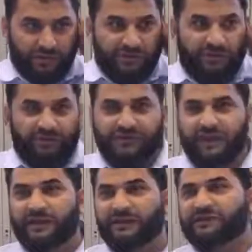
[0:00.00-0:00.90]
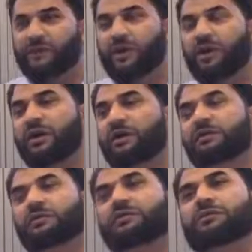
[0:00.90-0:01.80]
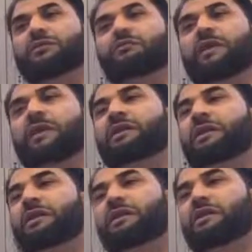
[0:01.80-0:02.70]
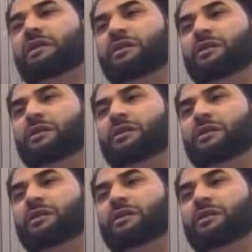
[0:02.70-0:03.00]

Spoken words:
The Crusaders were mainly